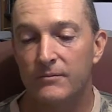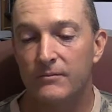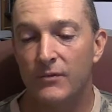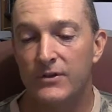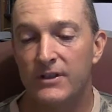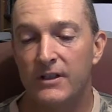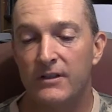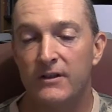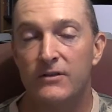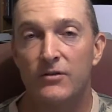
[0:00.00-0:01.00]
once again,
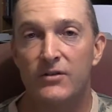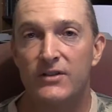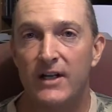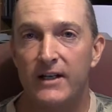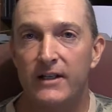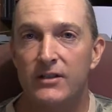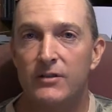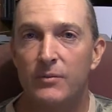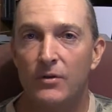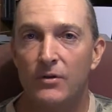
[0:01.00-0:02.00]
these are sightings
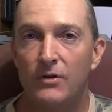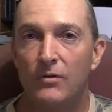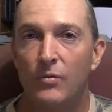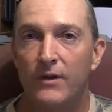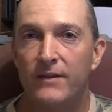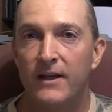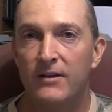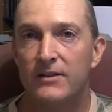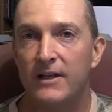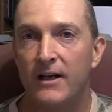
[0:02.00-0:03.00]
per
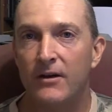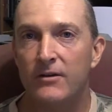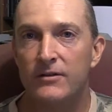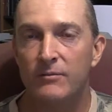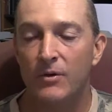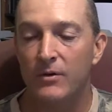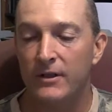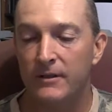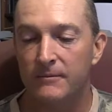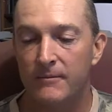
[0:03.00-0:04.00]
1,000 hours of bow
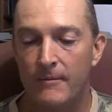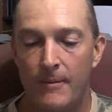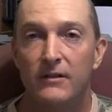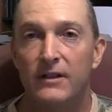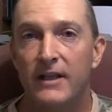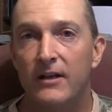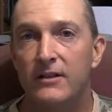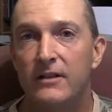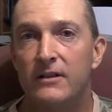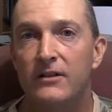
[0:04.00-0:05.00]
hunting. The
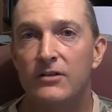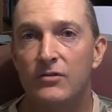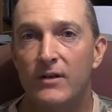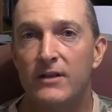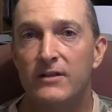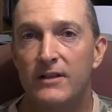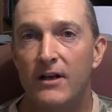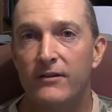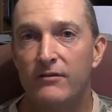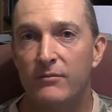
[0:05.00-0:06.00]
county that is straight
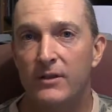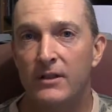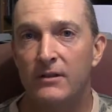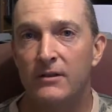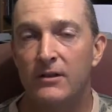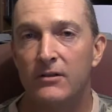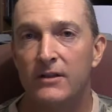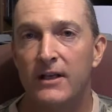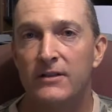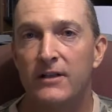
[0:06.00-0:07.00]
south of me here in
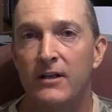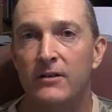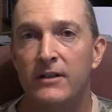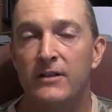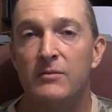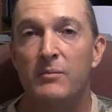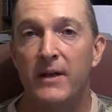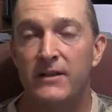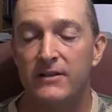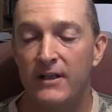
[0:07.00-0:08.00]
Cass County is
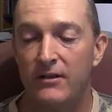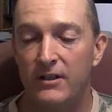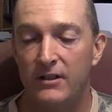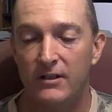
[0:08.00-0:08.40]
Bates County.